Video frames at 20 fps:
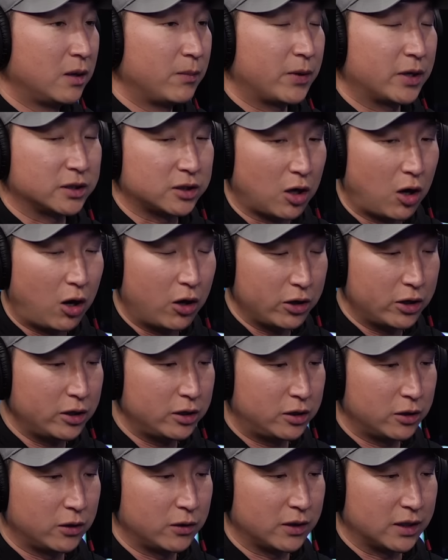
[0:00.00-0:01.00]
Because all you're
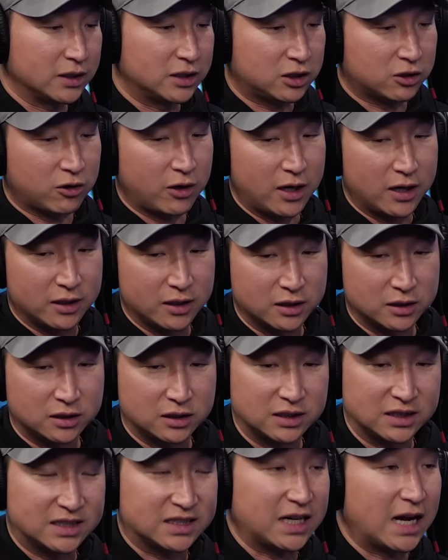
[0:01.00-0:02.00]
doing is creating this
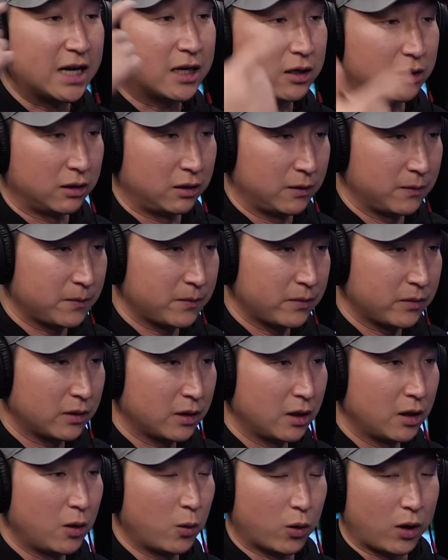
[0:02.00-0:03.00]
cycle
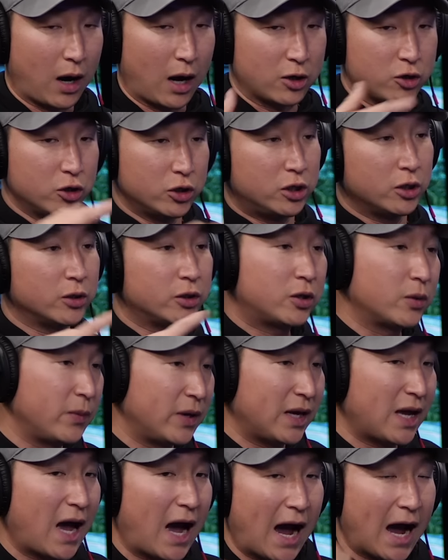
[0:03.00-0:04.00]
where you do it to
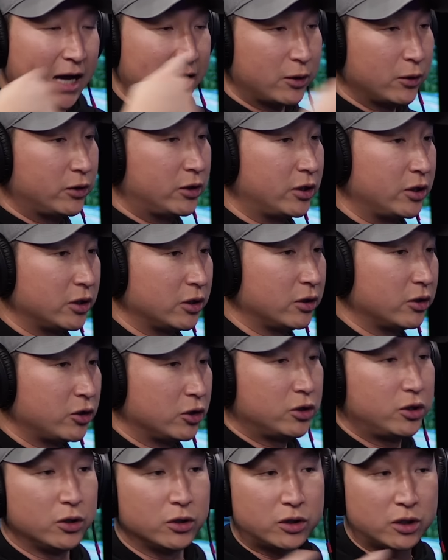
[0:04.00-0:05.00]
me, I do it to you, you
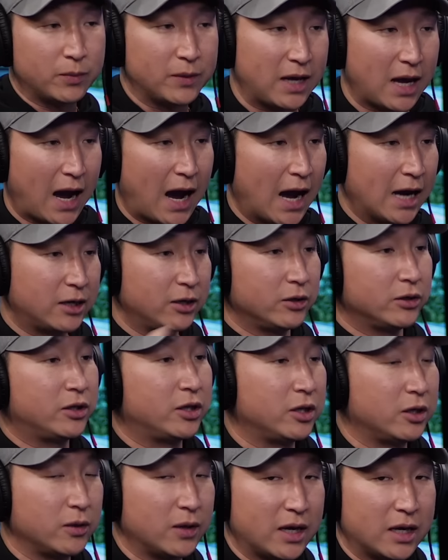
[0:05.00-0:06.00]
do it to me, I do it
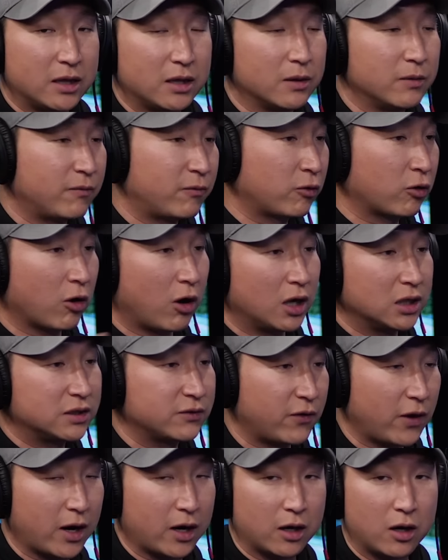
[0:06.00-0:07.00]
to you. In the
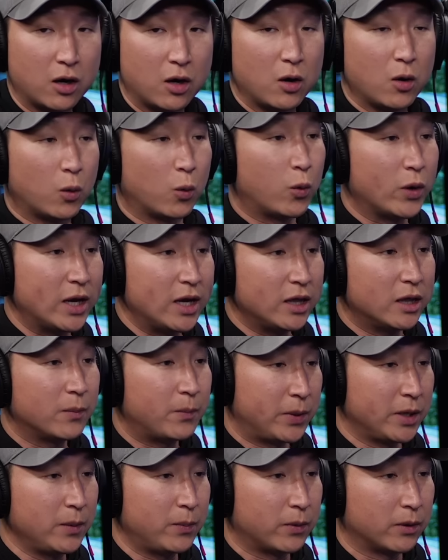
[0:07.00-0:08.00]
crossfire, we, the
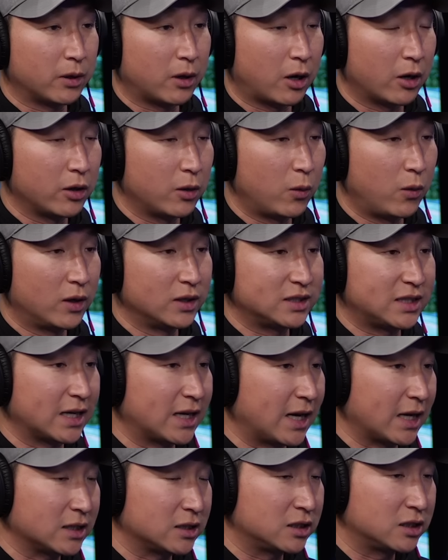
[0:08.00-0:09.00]
people, are the ones that
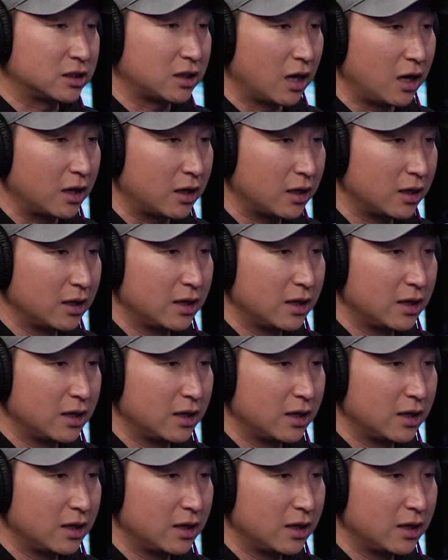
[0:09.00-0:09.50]
get stuck